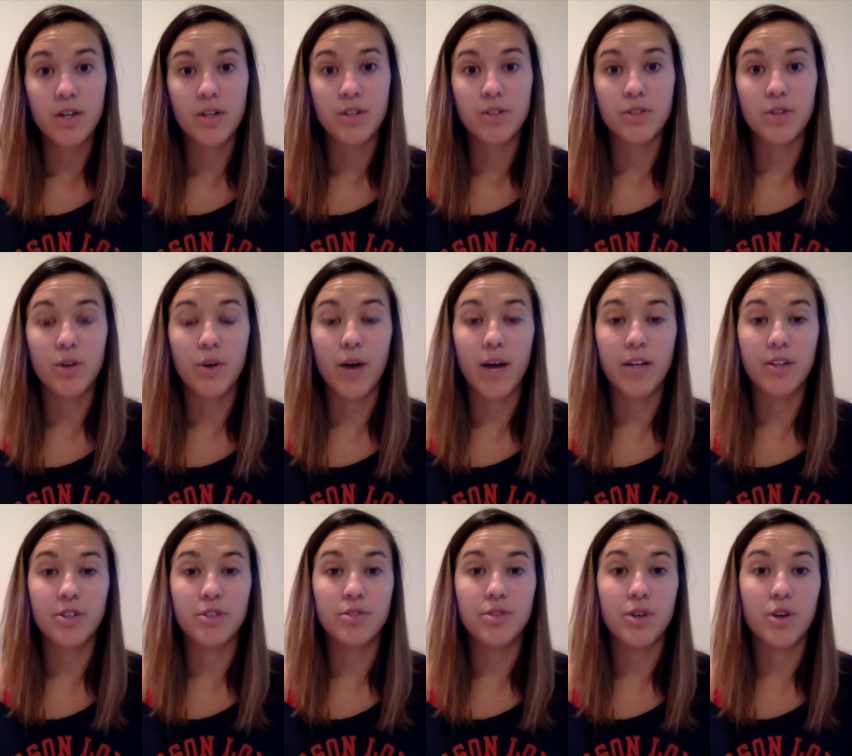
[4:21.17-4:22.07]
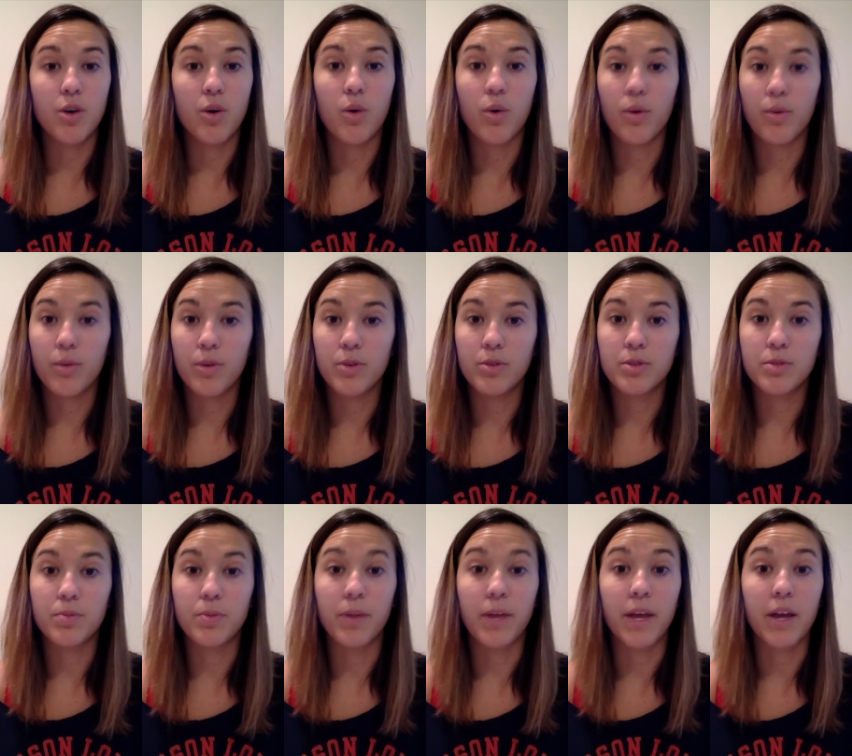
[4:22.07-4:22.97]
So as you know, hormones
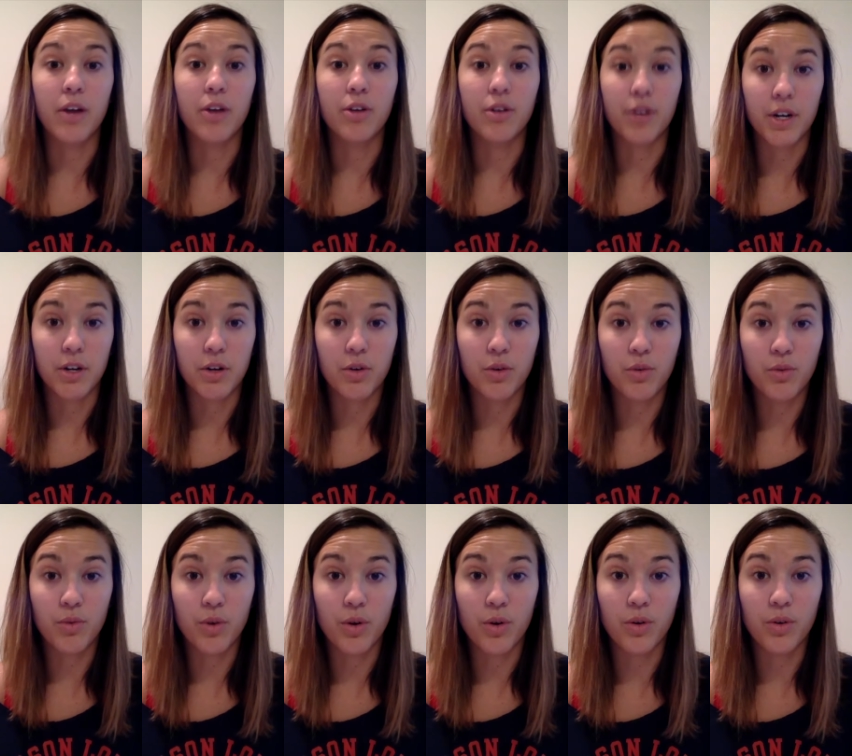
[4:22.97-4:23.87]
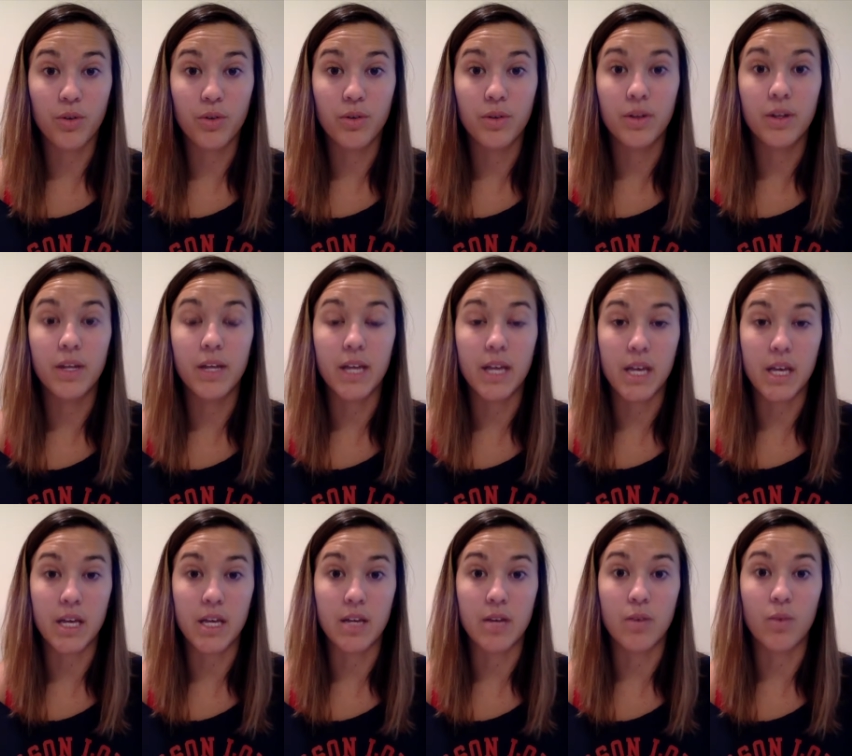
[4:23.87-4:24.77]
play a critical role
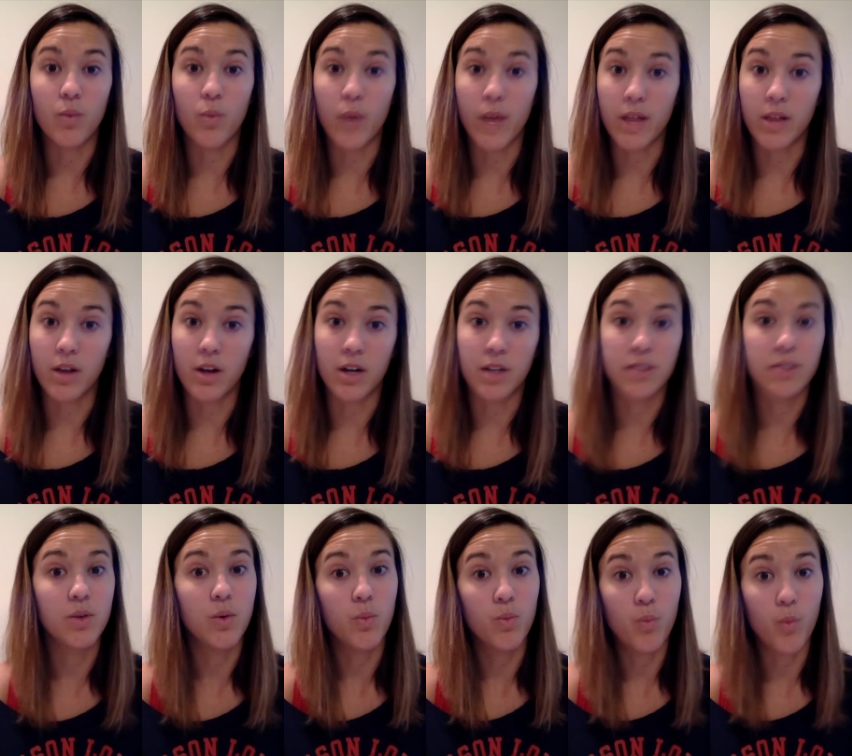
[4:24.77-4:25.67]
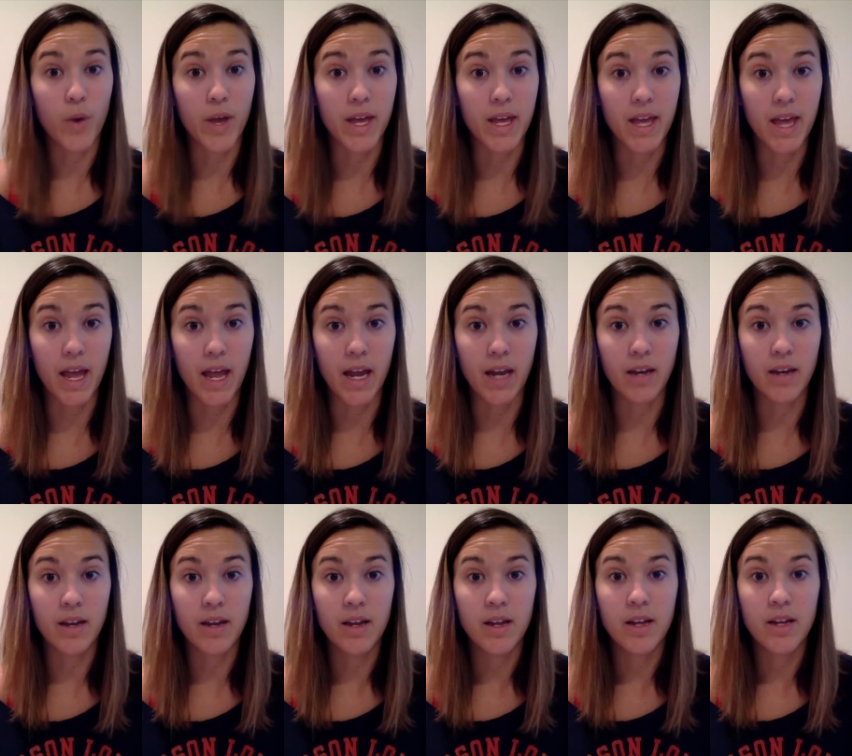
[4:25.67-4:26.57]
in weight loss and weight gain.
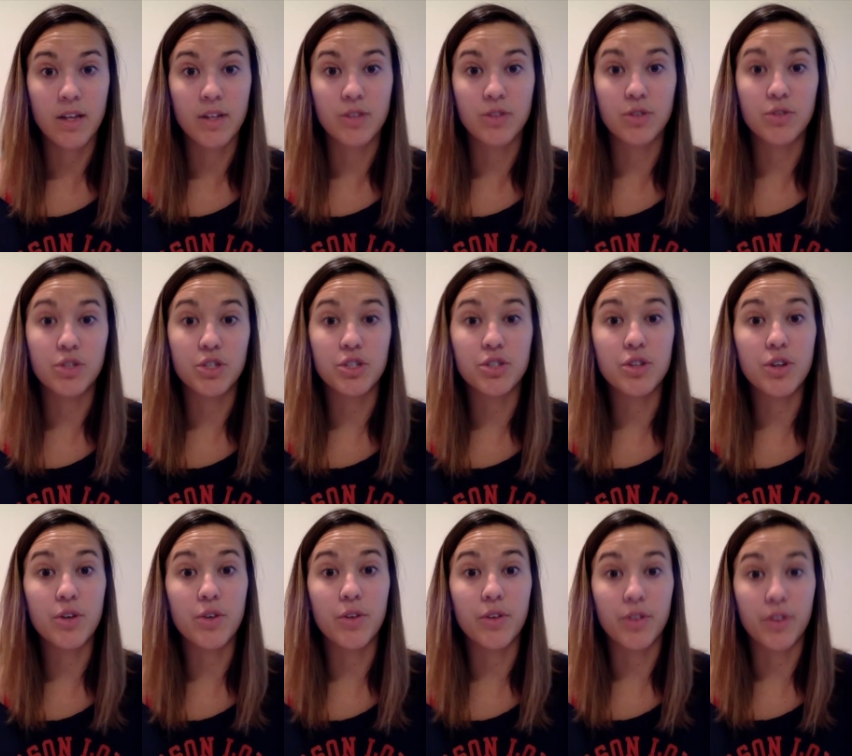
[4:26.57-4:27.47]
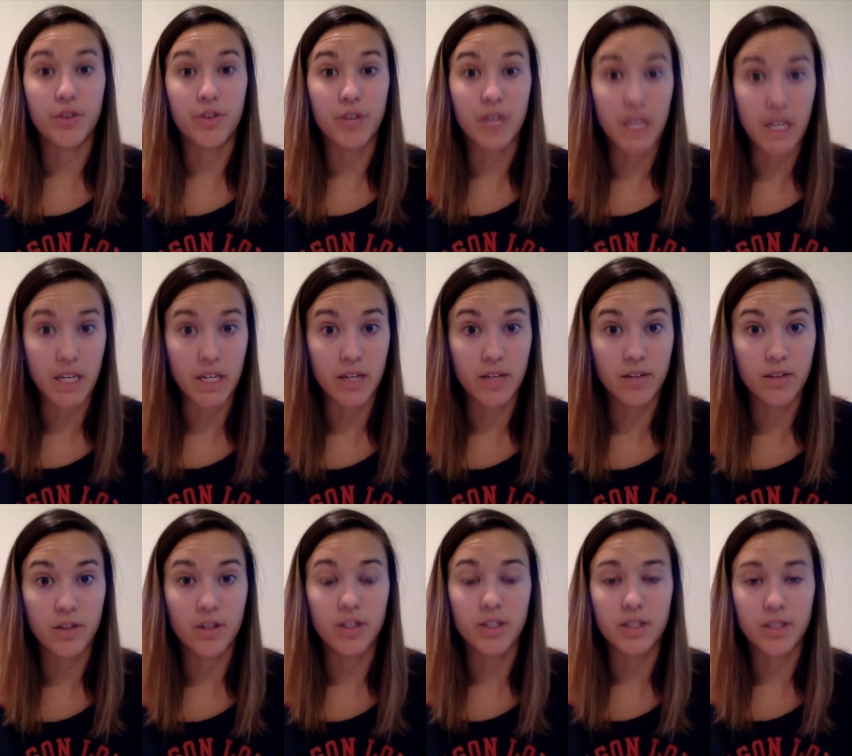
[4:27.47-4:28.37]
So just know that they're needed.
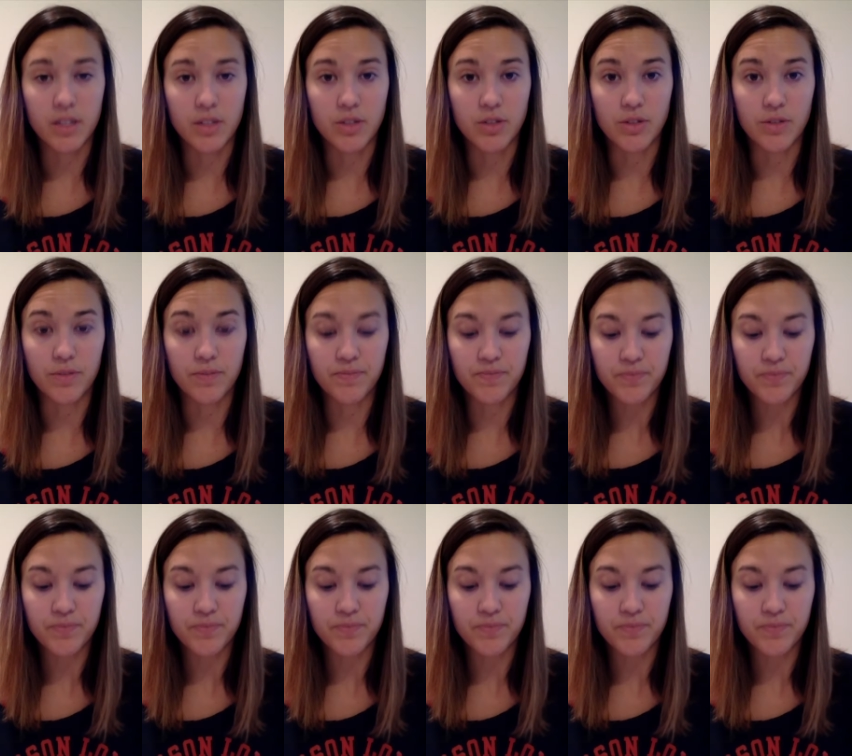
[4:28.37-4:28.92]
They're essential.